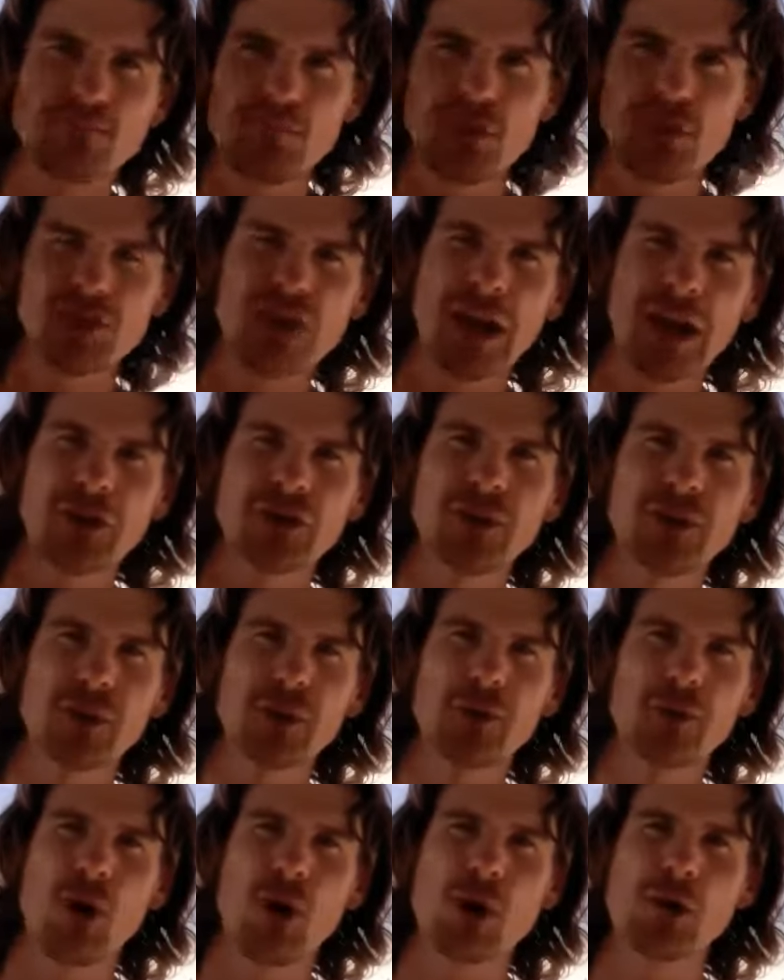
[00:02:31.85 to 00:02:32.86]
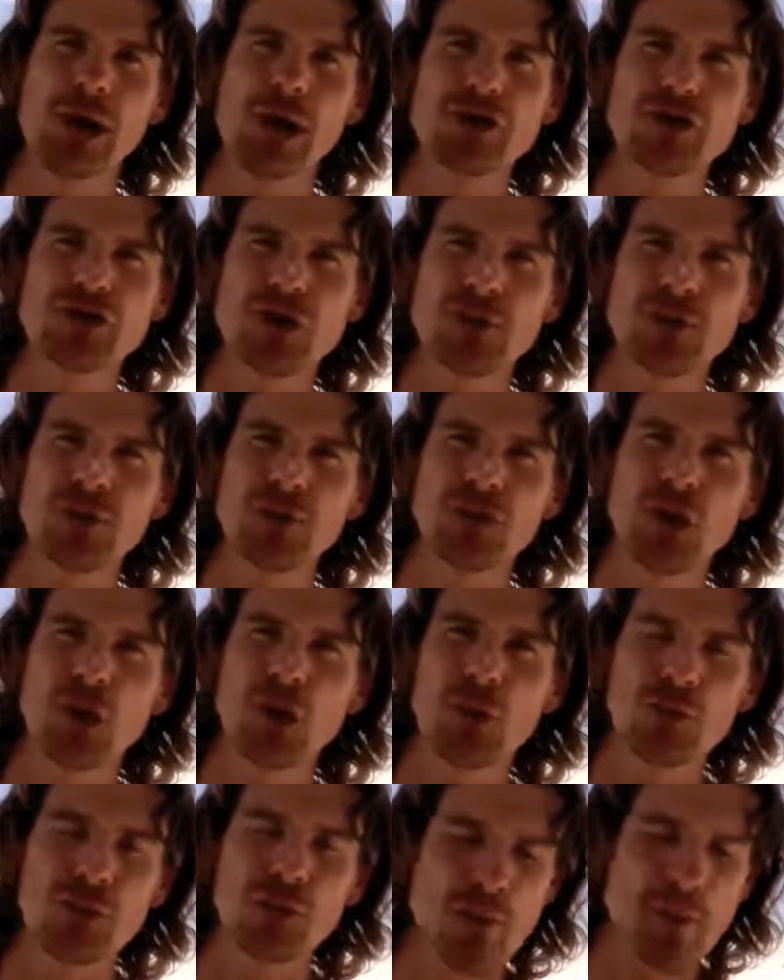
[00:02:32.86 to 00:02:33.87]
you start to simplify your relationship with
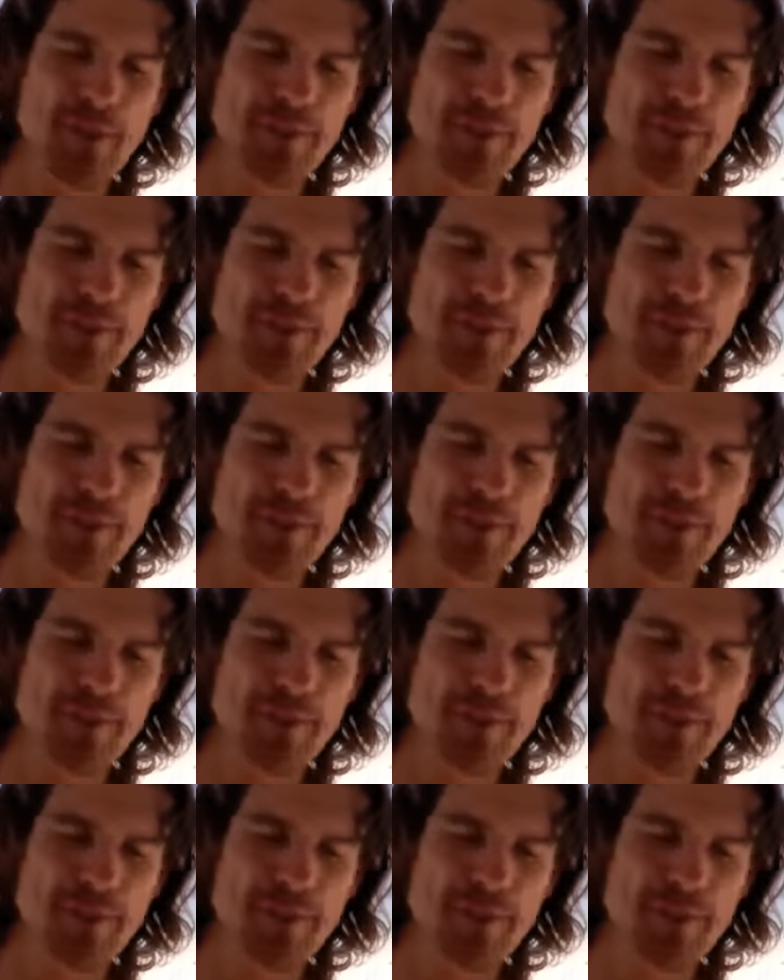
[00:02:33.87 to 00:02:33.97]
yourself.